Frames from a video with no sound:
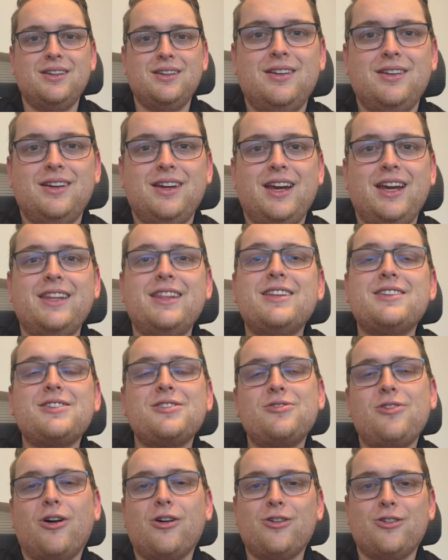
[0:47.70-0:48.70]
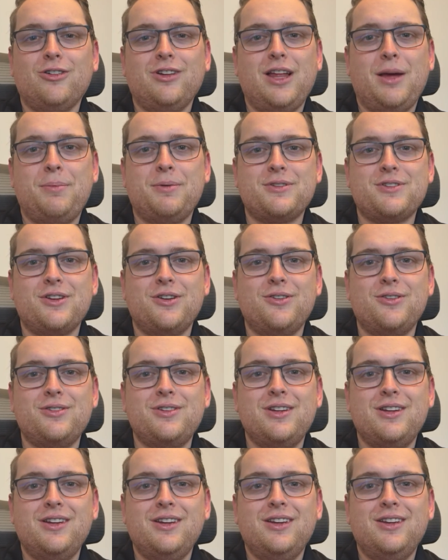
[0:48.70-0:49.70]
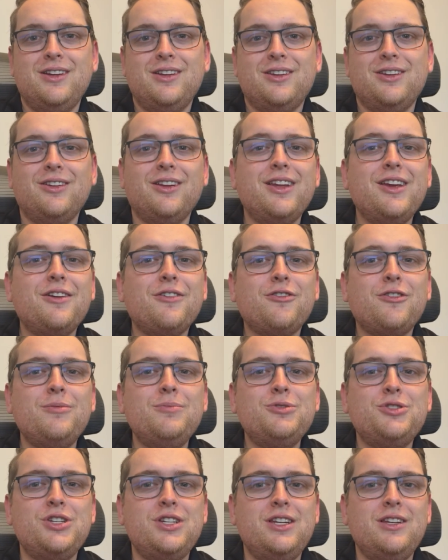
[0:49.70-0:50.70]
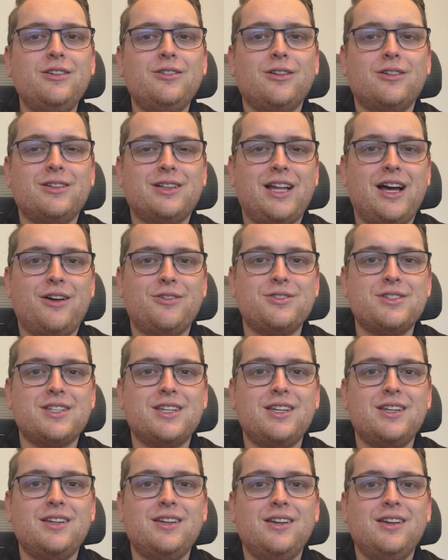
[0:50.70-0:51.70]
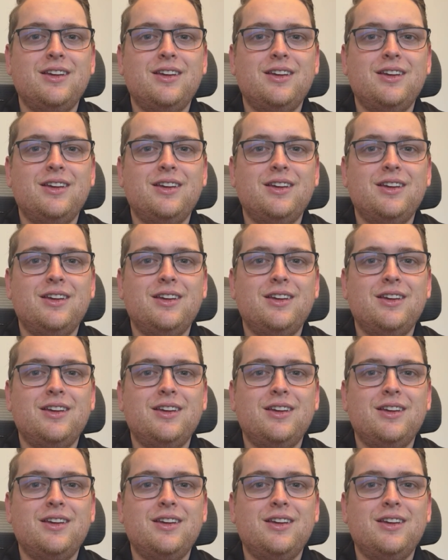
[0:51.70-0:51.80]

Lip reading: In this inaugural episode, you'll hear from Jeannie Gloglowski,